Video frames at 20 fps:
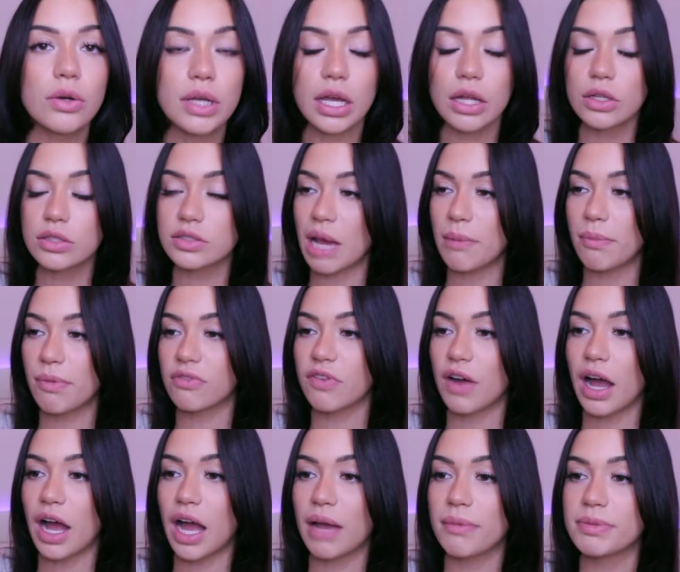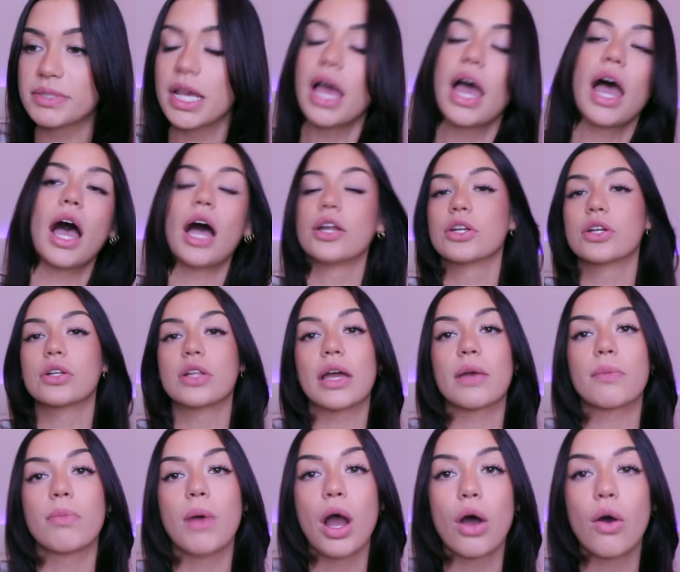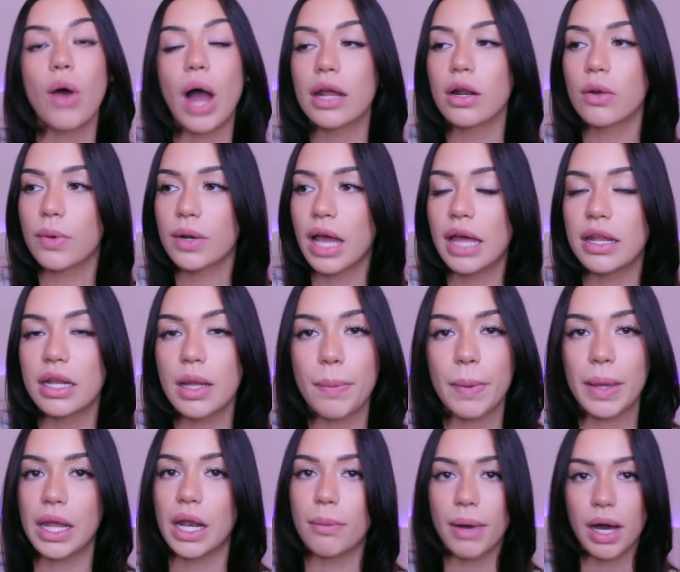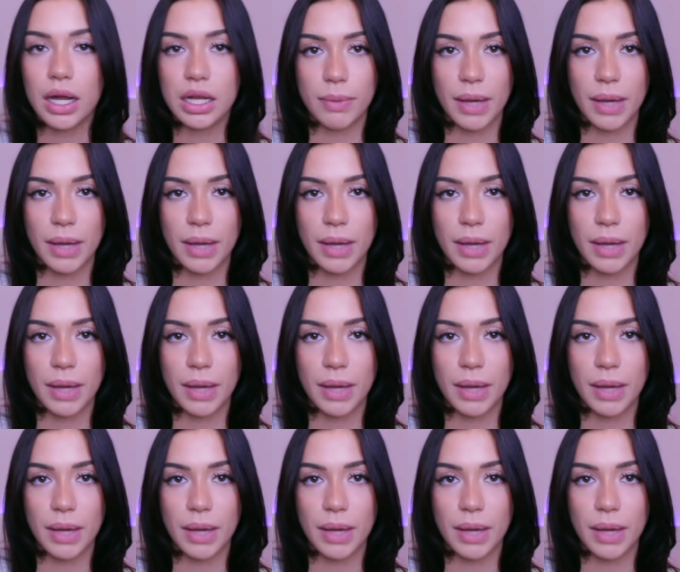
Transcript: killer type of vibes, and you're like, bro, I don't want to end up in a body